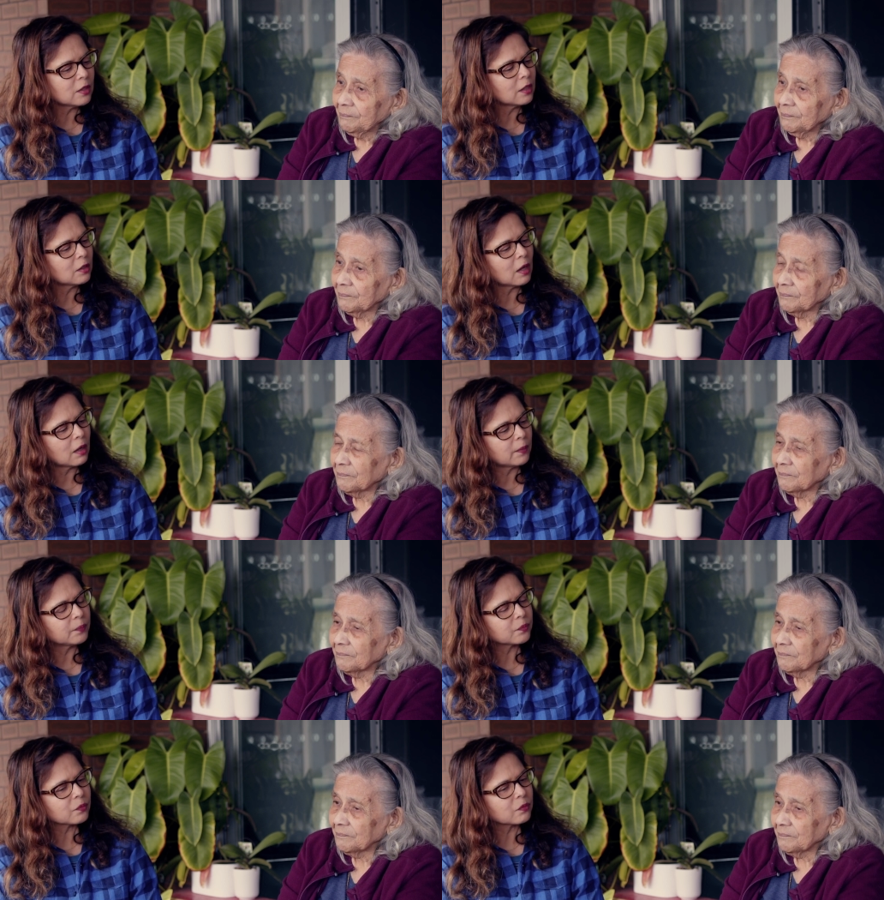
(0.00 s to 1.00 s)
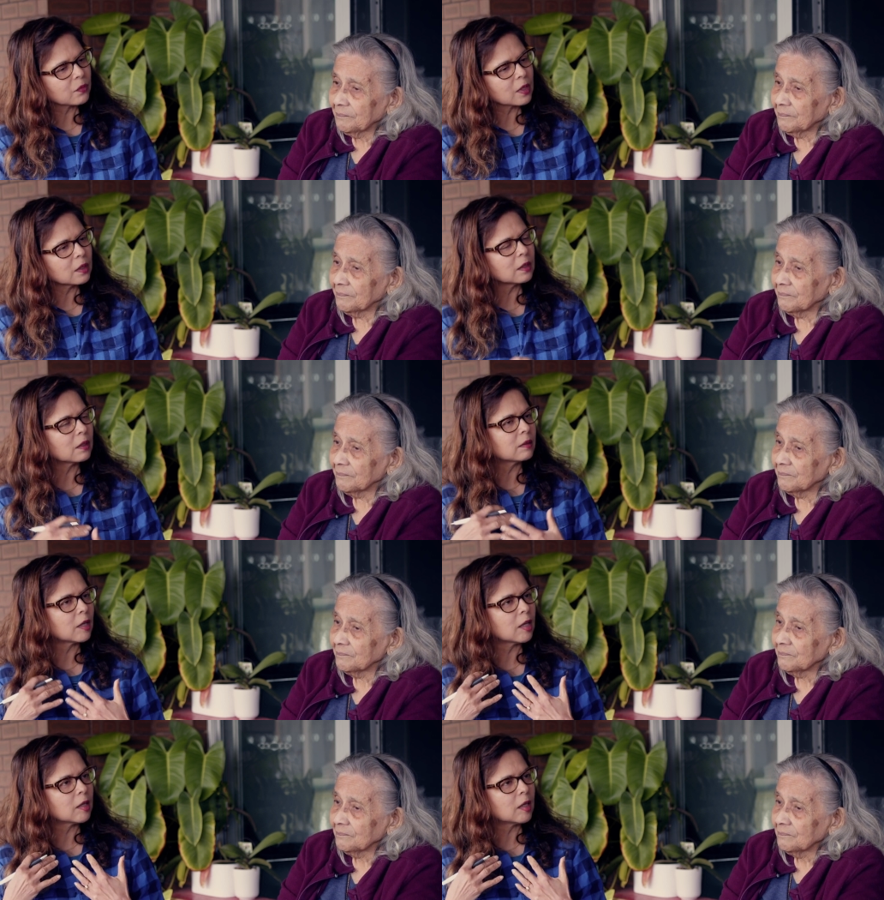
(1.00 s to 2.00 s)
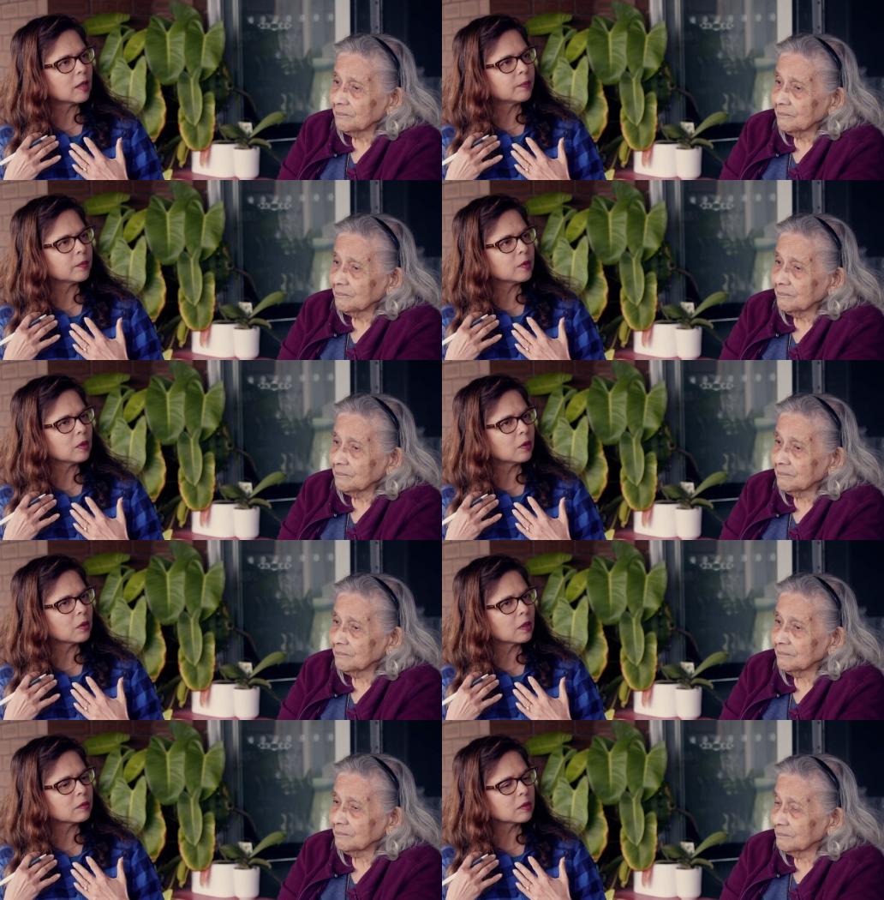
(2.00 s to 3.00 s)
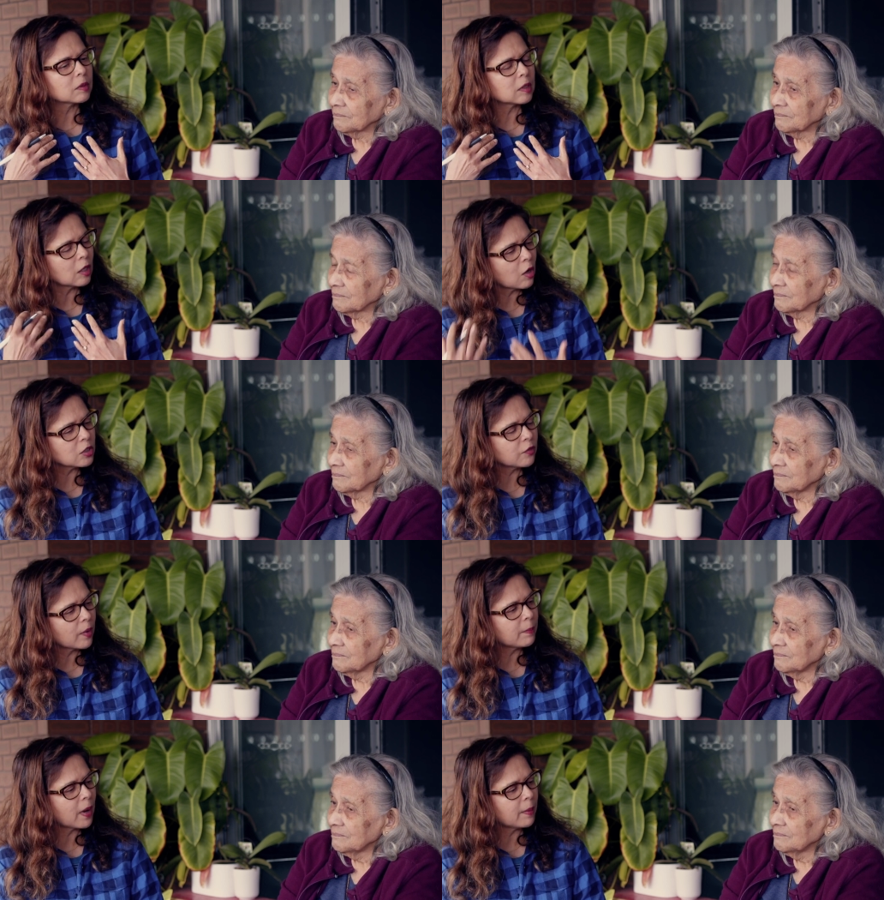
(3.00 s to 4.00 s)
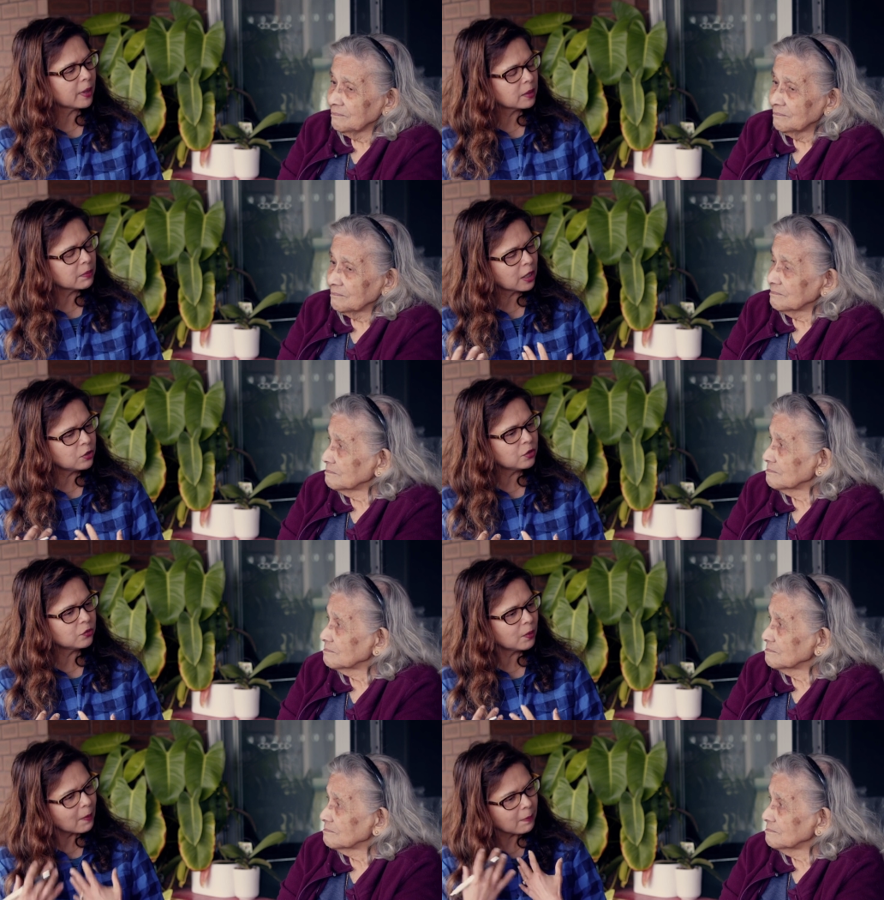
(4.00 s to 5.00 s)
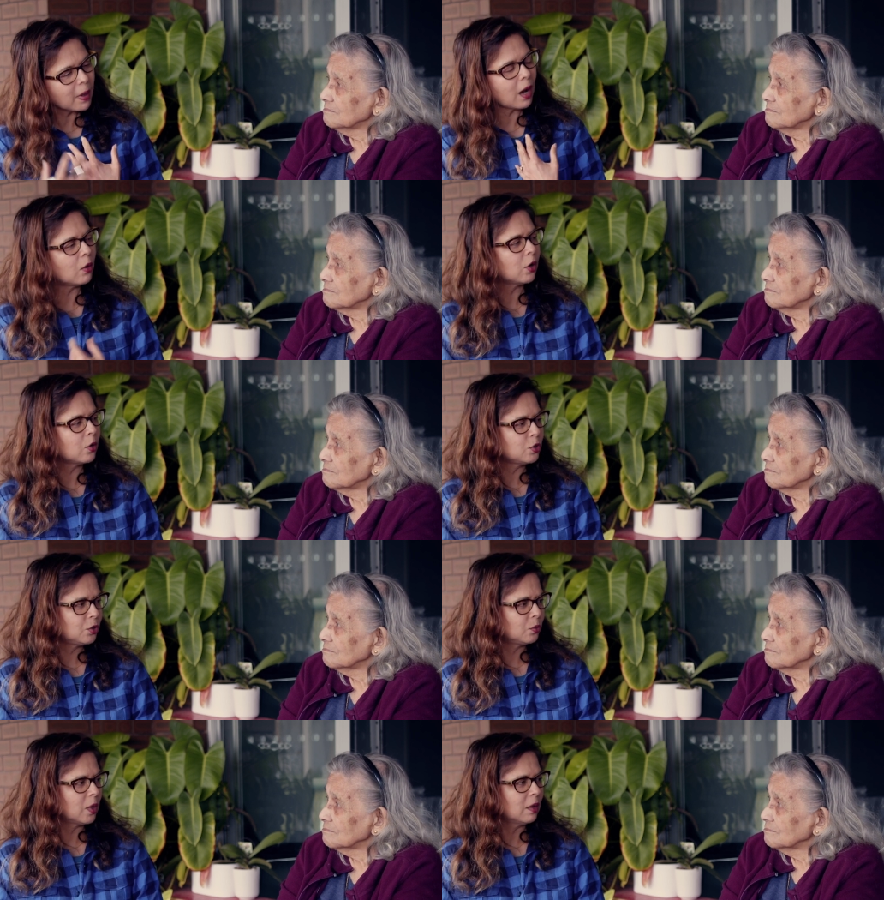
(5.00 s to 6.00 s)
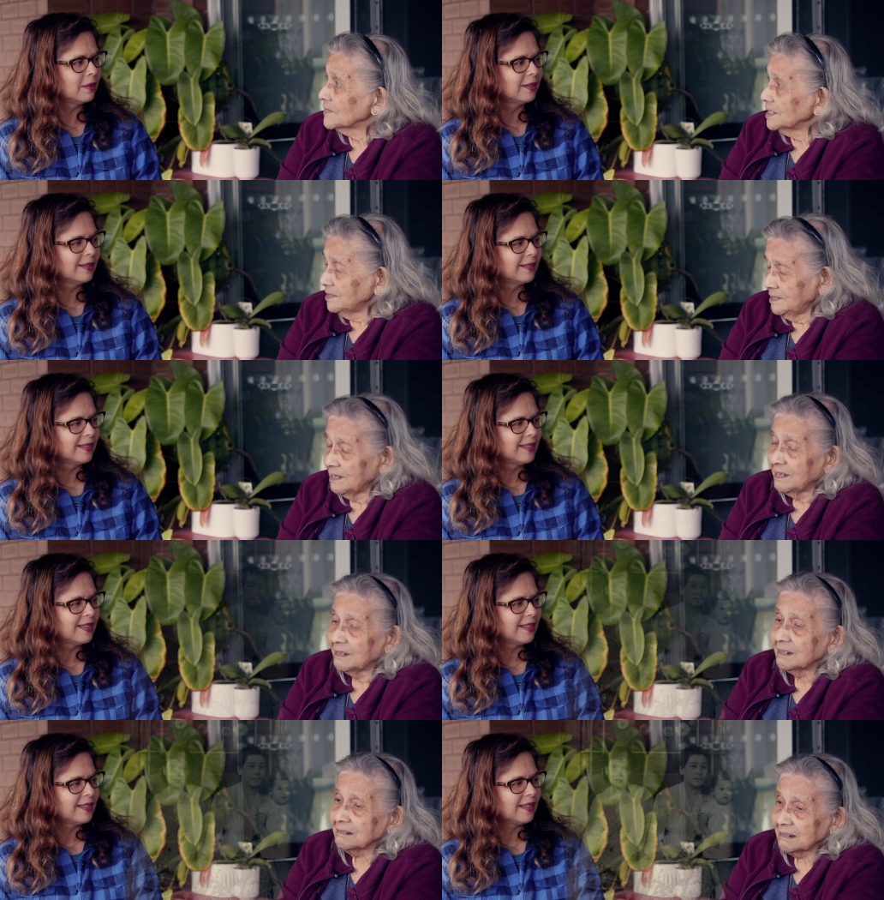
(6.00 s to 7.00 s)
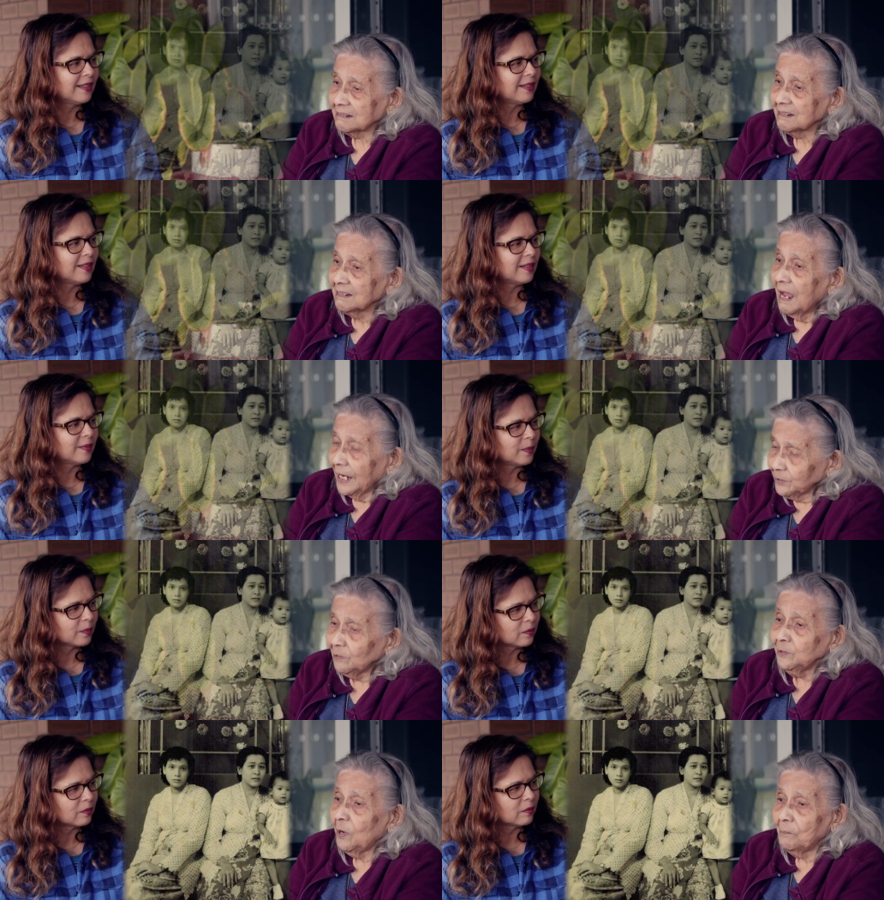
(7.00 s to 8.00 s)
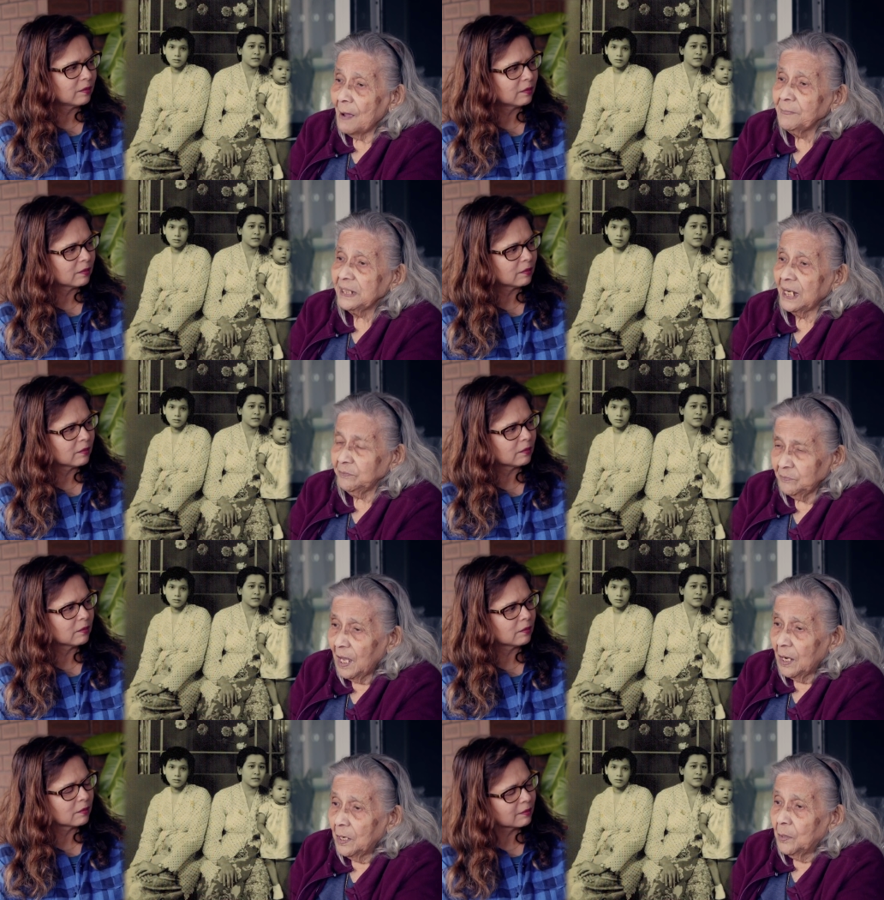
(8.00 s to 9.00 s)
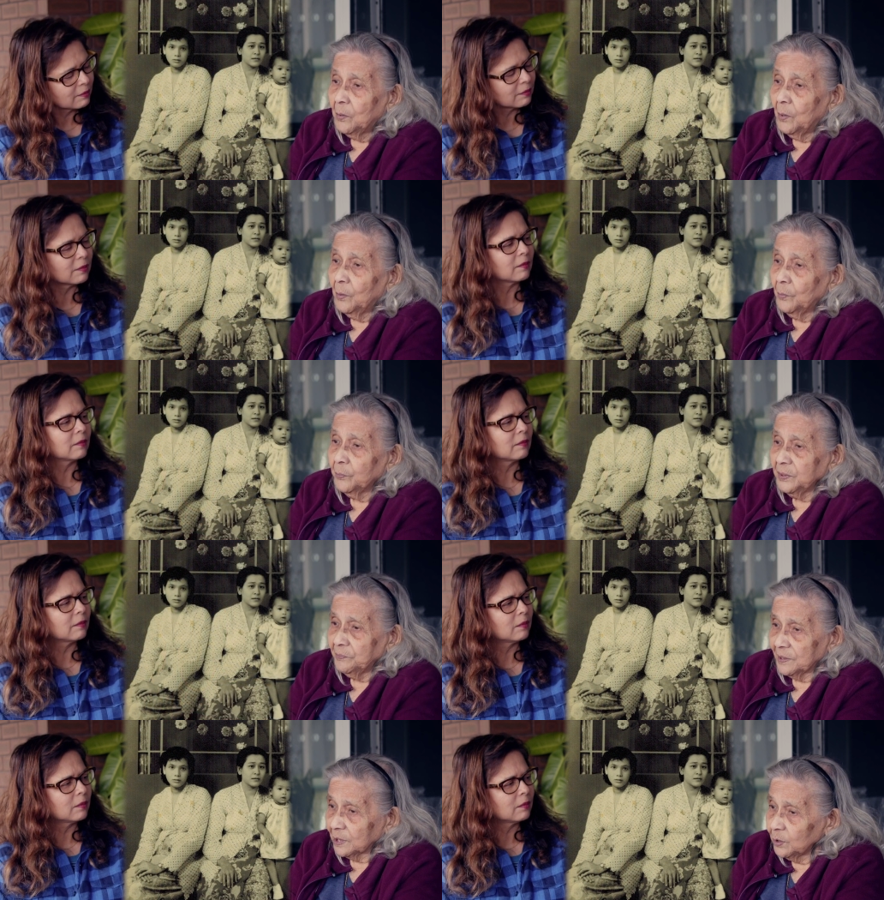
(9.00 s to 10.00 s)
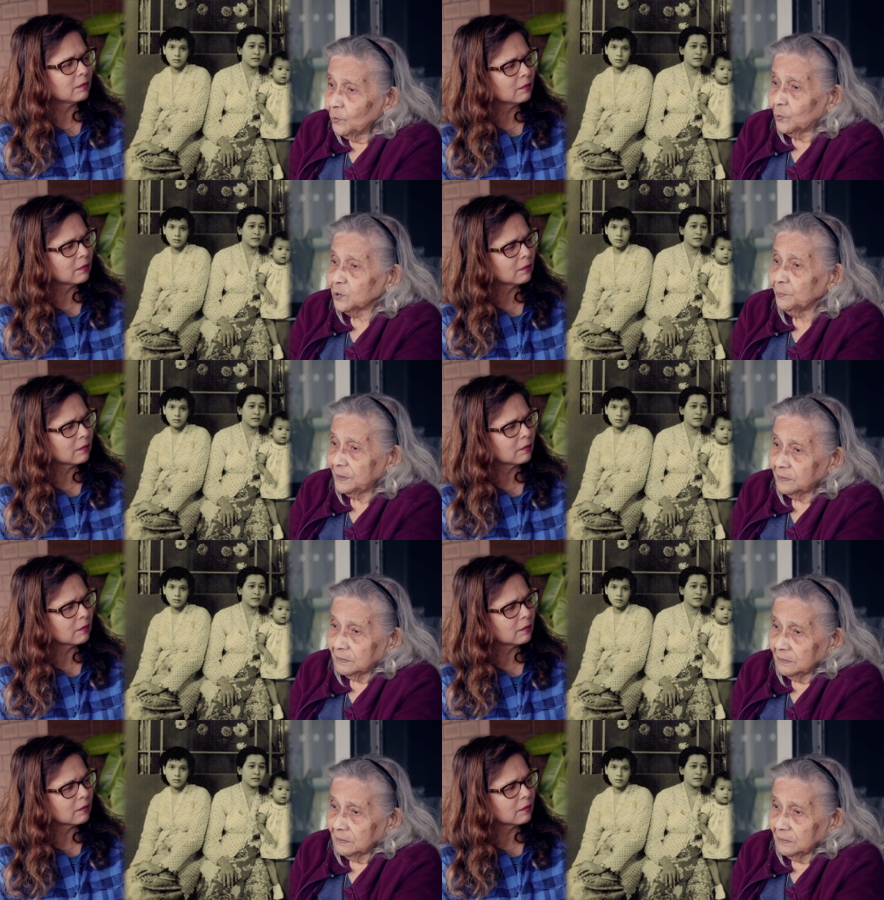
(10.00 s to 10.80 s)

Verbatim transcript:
Speaker 1: that um, um, the loss of my mom had made you remember how close you
Speaker 2: were. Yeah. Actually, your mom and I, we were close, but